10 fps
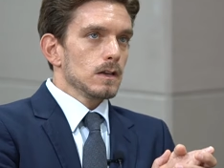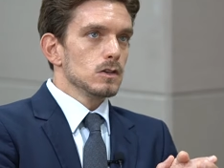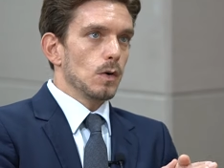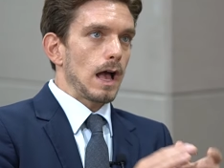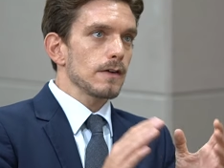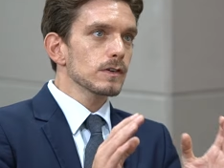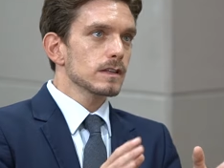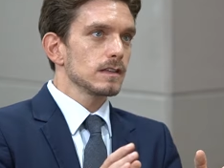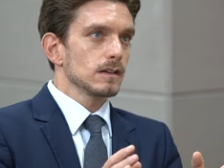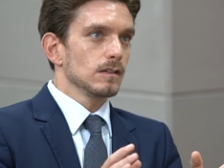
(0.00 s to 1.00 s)
you know,
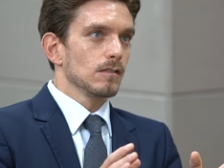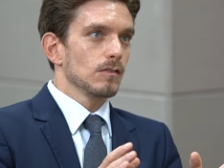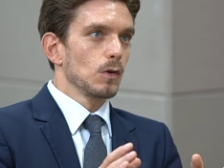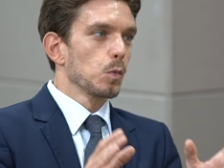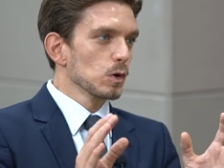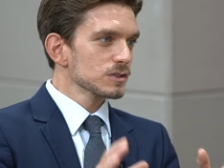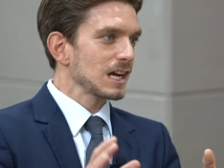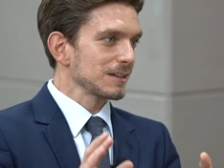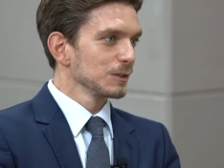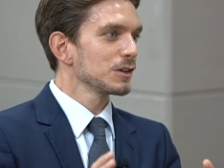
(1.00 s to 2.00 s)
everything, the world's
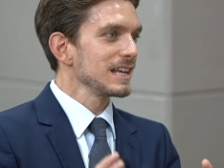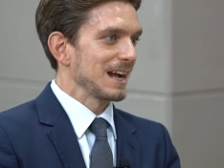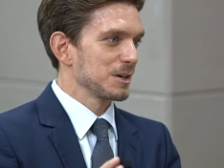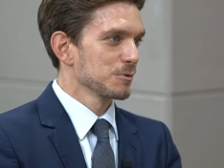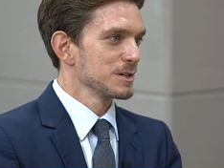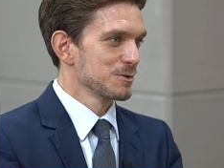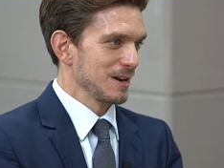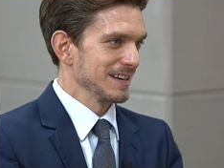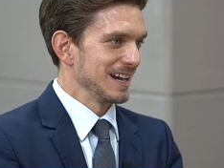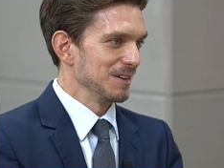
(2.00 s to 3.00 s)
kind of looking at Korea
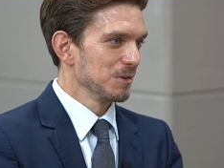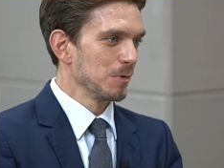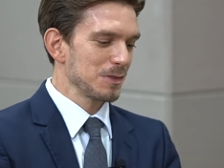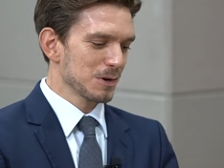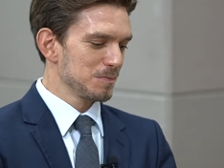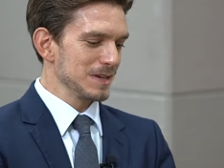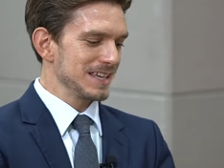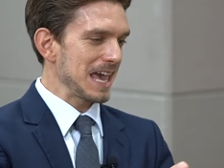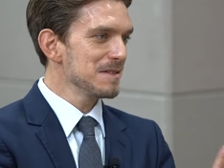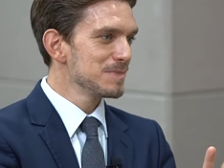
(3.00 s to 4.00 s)
right now, whether it be
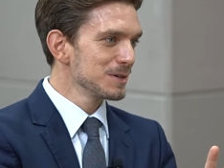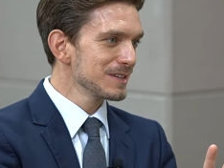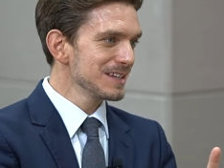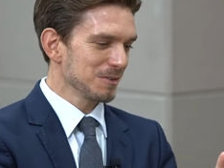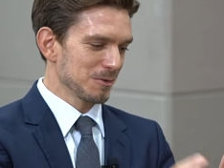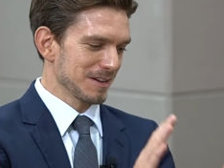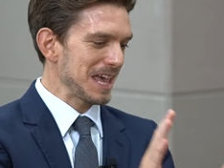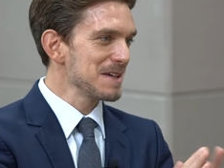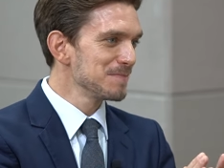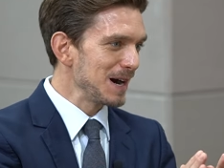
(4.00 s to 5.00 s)
K-beauty or
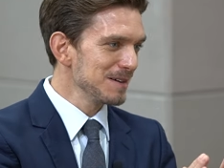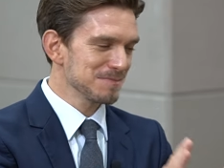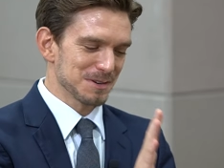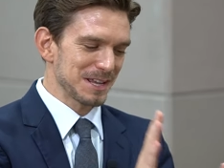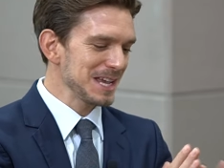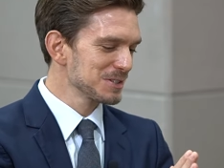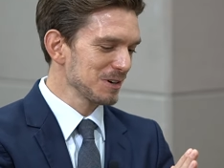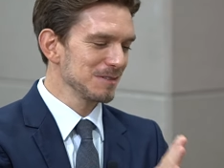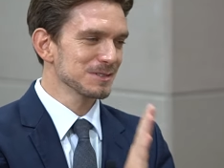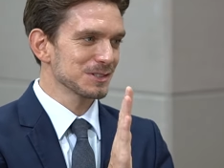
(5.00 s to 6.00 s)
K-pop or
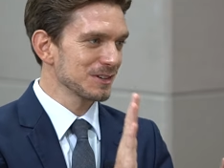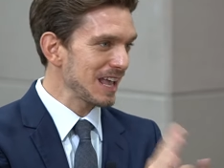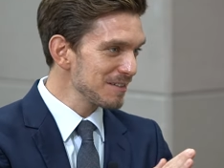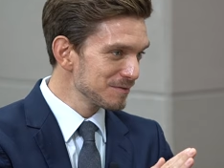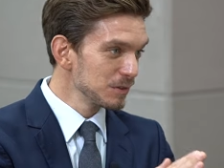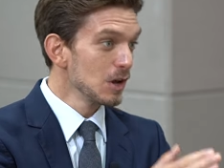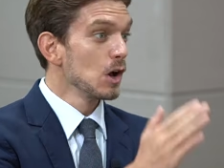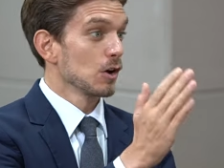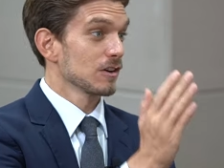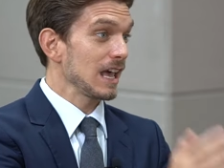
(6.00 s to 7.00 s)
K-dramas or K-food or